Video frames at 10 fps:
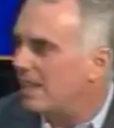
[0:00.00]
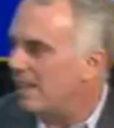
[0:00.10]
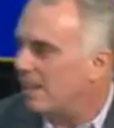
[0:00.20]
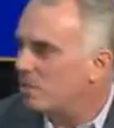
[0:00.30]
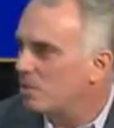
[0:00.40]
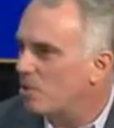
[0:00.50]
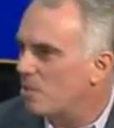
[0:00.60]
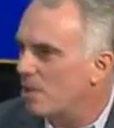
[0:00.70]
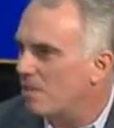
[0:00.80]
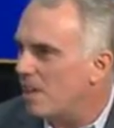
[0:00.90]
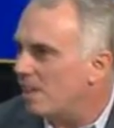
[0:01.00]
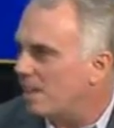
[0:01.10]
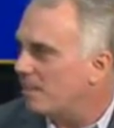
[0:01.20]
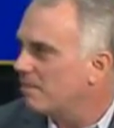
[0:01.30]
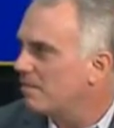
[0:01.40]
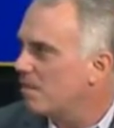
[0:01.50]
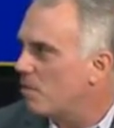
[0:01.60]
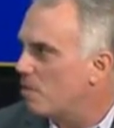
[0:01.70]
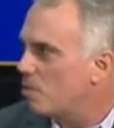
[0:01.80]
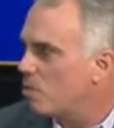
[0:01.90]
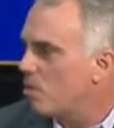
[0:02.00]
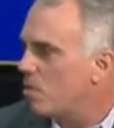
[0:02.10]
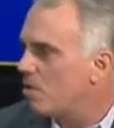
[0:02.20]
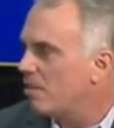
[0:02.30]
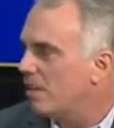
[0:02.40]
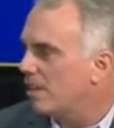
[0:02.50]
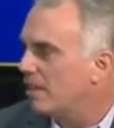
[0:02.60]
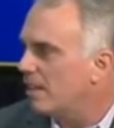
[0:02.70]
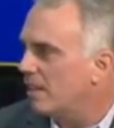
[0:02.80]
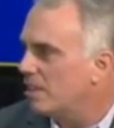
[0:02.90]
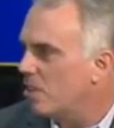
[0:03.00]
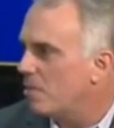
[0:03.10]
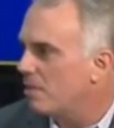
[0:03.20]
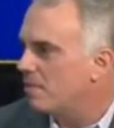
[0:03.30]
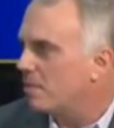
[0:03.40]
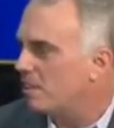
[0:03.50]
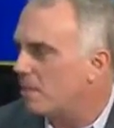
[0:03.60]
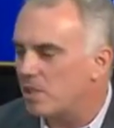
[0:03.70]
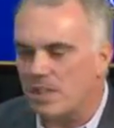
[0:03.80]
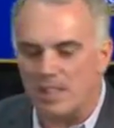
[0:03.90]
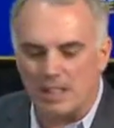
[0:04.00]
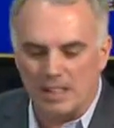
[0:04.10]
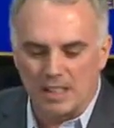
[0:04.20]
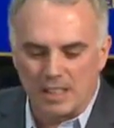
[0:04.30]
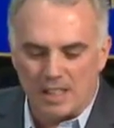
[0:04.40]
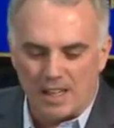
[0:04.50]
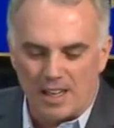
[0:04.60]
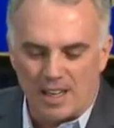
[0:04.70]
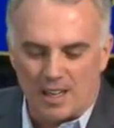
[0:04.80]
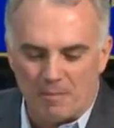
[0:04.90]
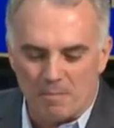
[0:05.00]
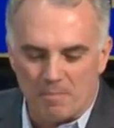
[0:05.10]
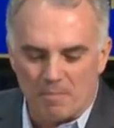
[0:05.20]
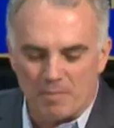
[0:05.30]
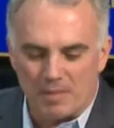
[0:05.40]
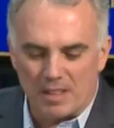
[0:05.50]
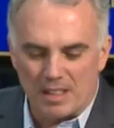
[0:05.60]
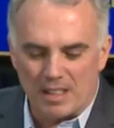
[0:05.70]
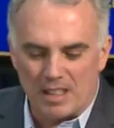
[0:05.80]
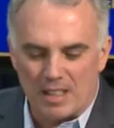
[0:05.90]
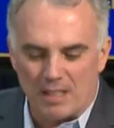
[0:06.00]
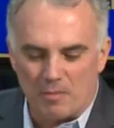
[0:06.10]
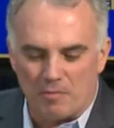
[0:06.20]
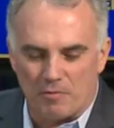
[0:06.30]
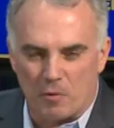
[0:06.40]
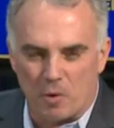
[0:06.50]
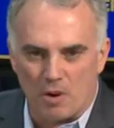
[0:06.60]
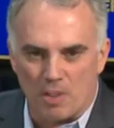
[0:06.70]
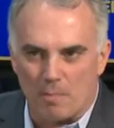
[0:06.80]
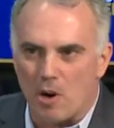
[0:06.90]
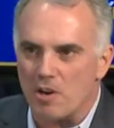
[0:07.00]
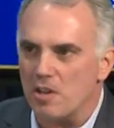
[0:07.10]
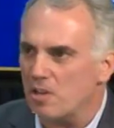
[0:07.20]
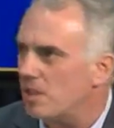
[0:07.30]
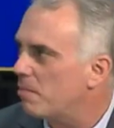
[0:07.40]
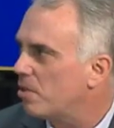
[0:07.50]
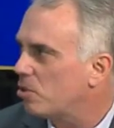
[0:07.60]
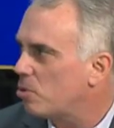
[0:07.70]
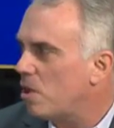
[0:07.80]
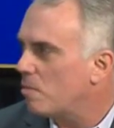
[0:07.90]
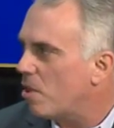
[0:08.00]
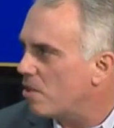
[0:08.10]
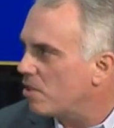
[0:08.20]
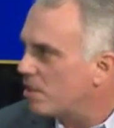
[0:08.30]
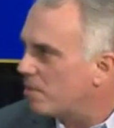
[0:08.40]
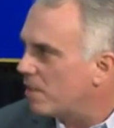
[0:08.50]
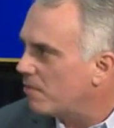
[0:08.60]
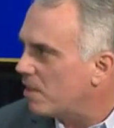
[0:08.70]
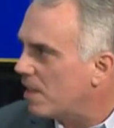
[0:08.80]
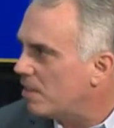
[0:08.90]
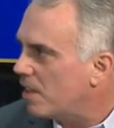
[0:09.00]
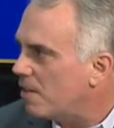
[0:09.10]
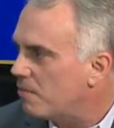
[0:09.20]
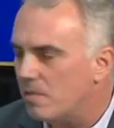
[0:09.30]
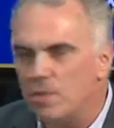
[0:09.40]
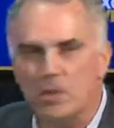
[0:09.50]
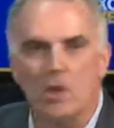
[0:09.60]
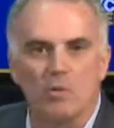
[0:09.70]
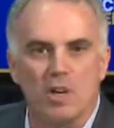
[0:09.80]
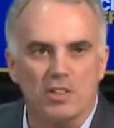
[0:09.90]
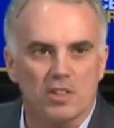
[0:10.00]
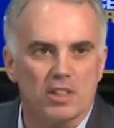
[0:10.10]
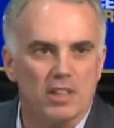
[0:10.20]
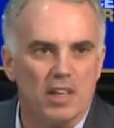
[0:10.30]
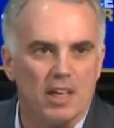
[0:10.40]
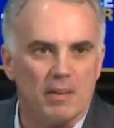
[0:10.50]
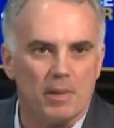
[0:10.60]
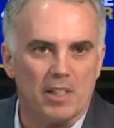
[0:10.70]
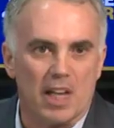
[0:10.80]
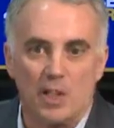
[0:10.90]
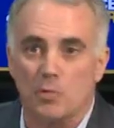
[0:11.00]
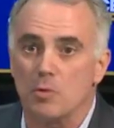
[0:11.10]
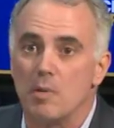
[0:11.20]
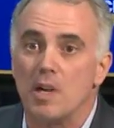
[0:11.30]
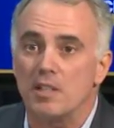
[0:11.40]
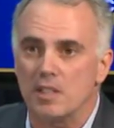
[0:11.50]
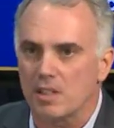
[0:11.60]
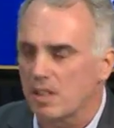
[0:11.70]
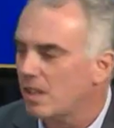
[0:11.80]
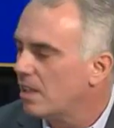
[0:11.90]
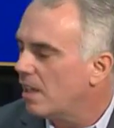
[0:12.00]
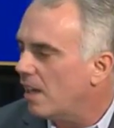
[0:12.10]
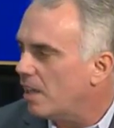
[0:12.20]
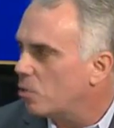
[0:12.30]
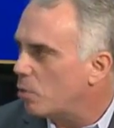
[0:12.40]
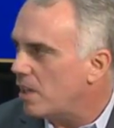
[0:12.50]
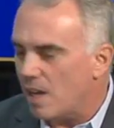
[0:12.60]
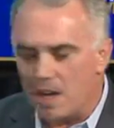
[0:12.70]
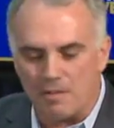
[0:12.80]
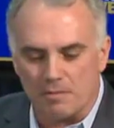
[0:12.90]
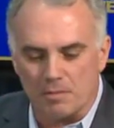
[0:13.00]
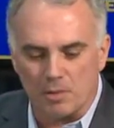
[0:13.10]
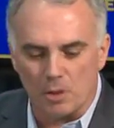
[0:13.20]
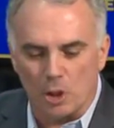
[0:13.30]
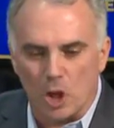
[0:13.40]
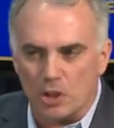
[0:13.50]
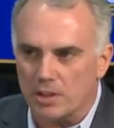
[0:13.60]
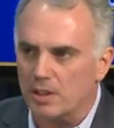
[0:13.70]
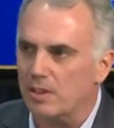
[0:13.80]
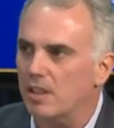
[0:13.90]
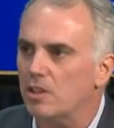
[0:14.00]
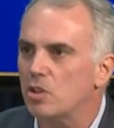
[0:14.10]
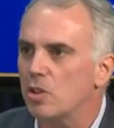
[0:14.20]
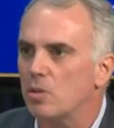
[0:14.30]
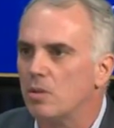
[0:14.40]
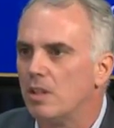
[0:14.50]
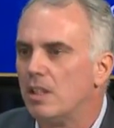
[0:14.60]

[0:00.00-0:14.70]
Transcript: I'd like to start by thanking Governor Cuomo and, and Chairman Zemsky um, for the partnership, the strong partnership that, that they've shown us uh, in the last few months as we have looked into